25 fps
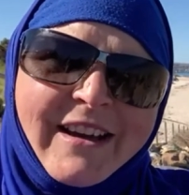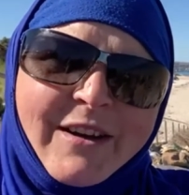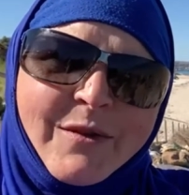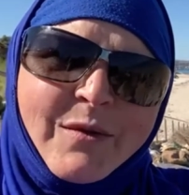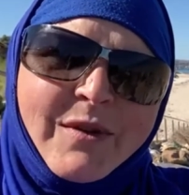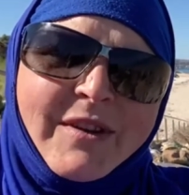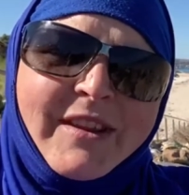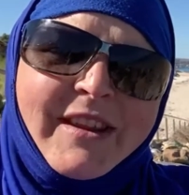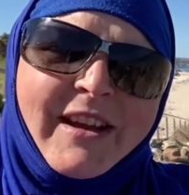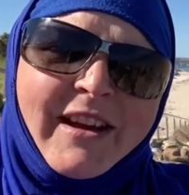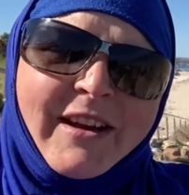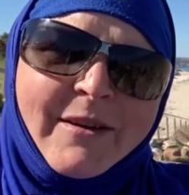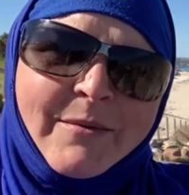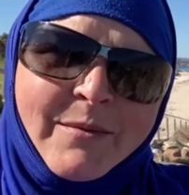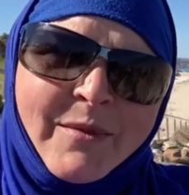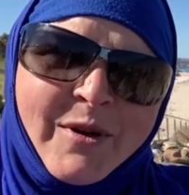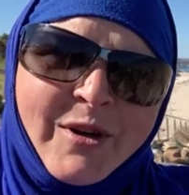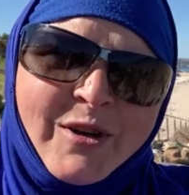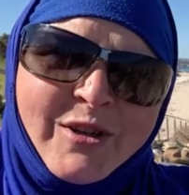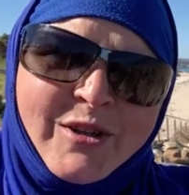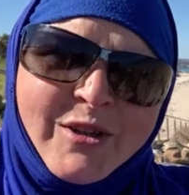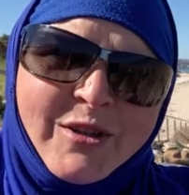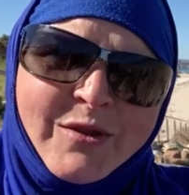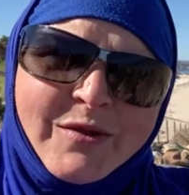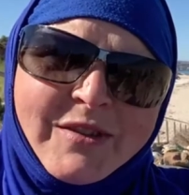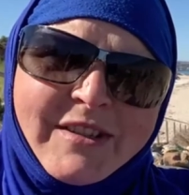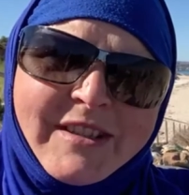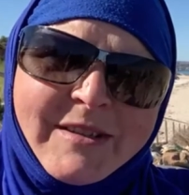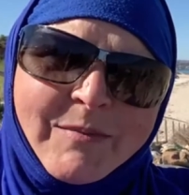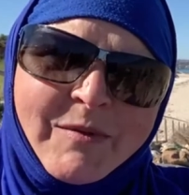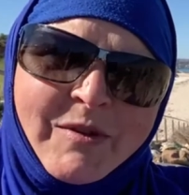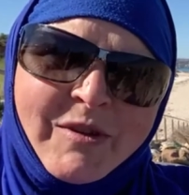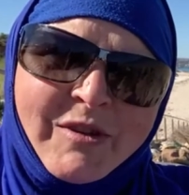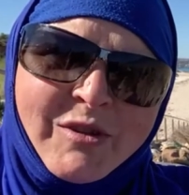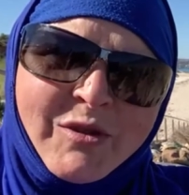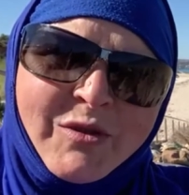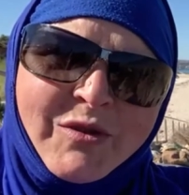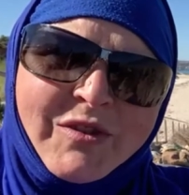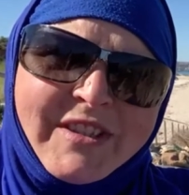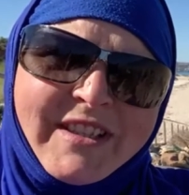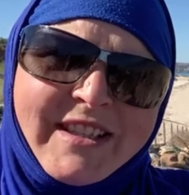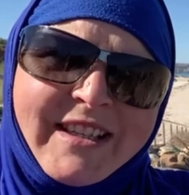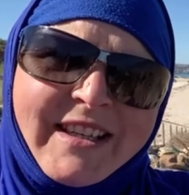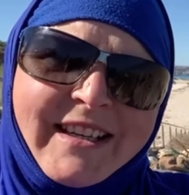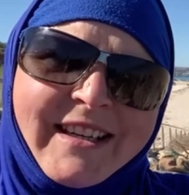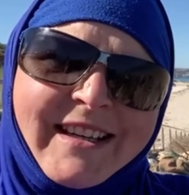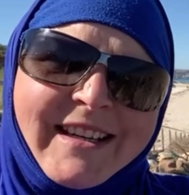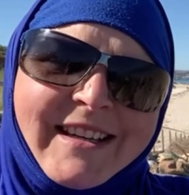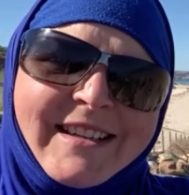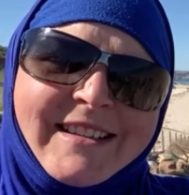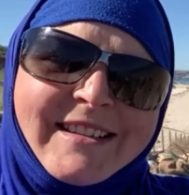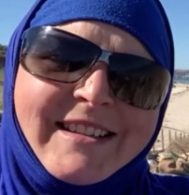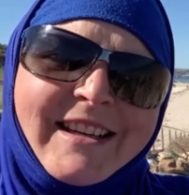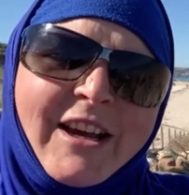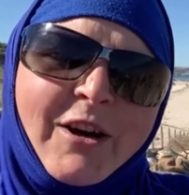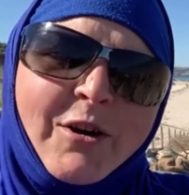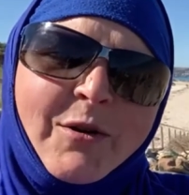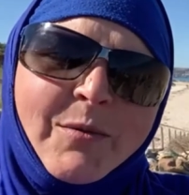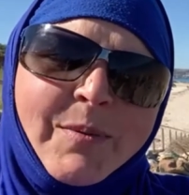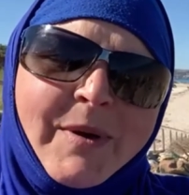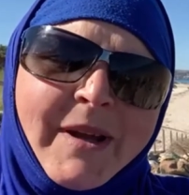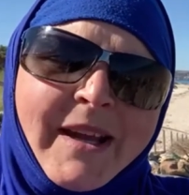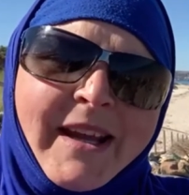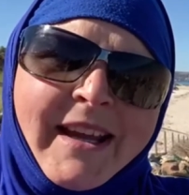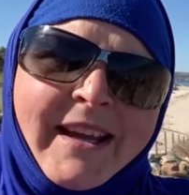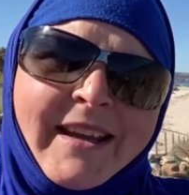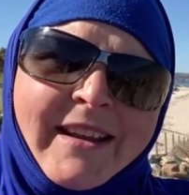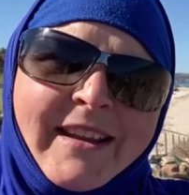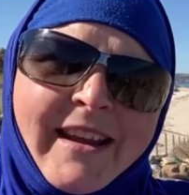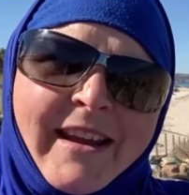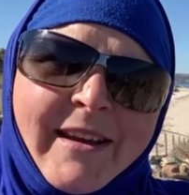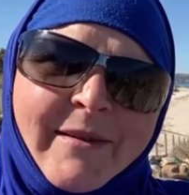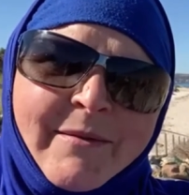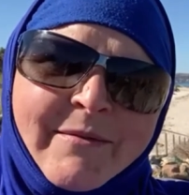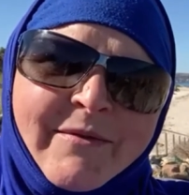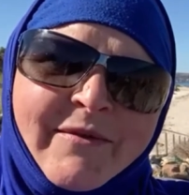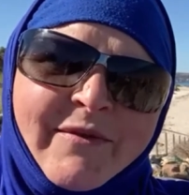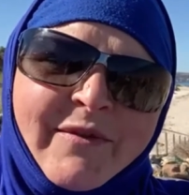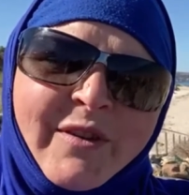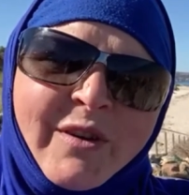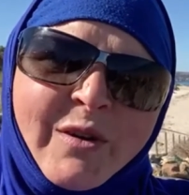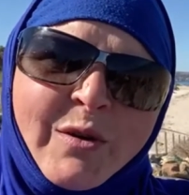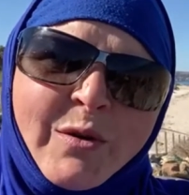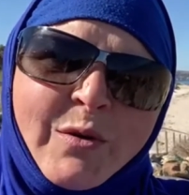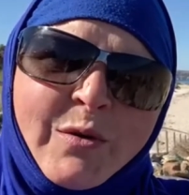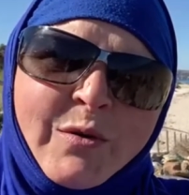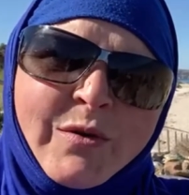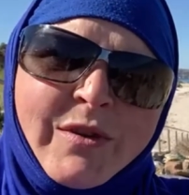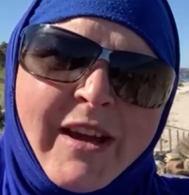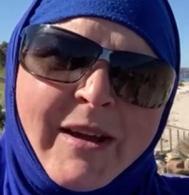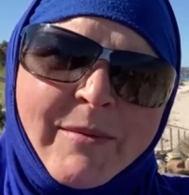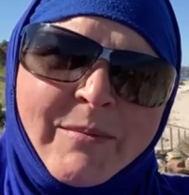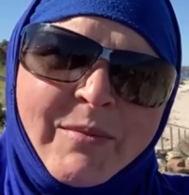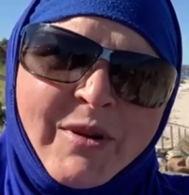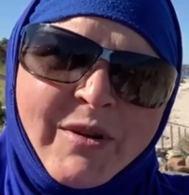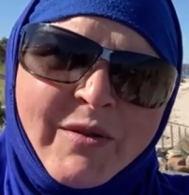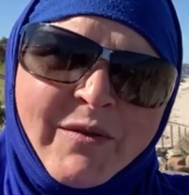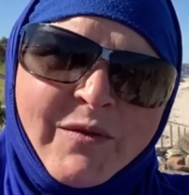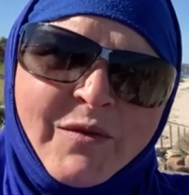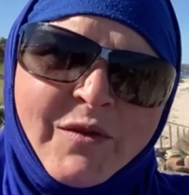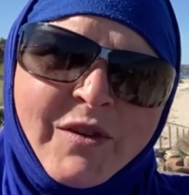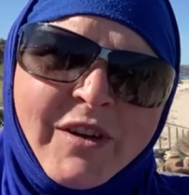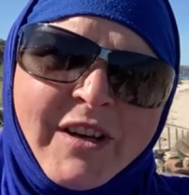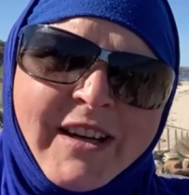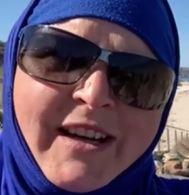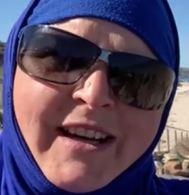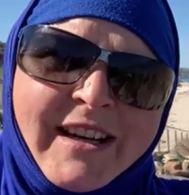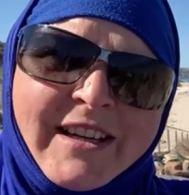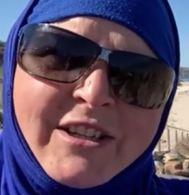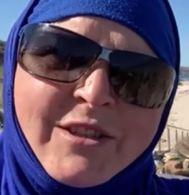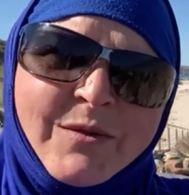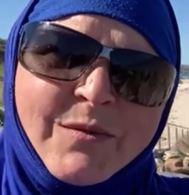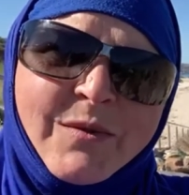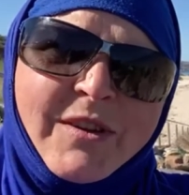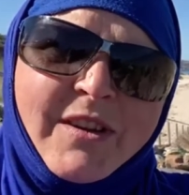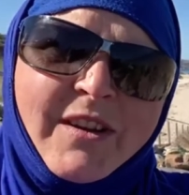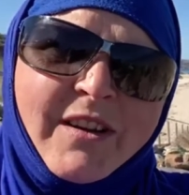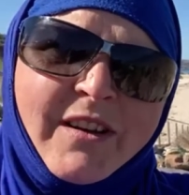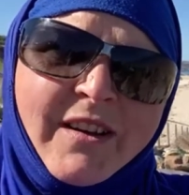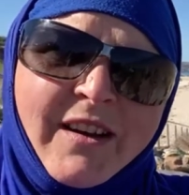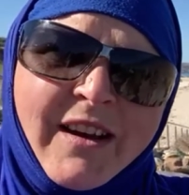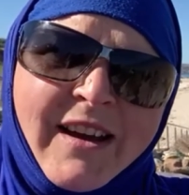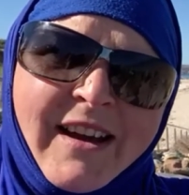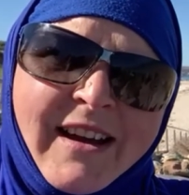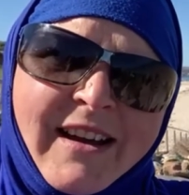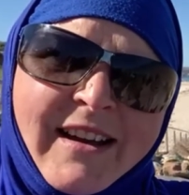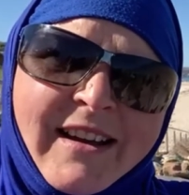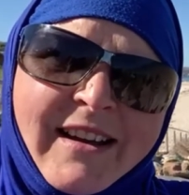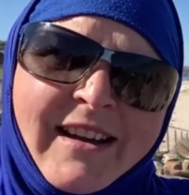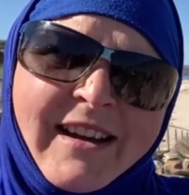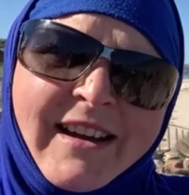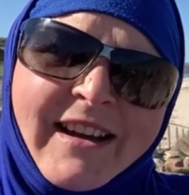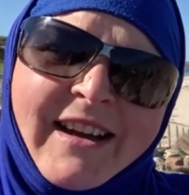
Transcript: with their emotional and spiritual resilience, helping them feel that beautiful connection with Allah,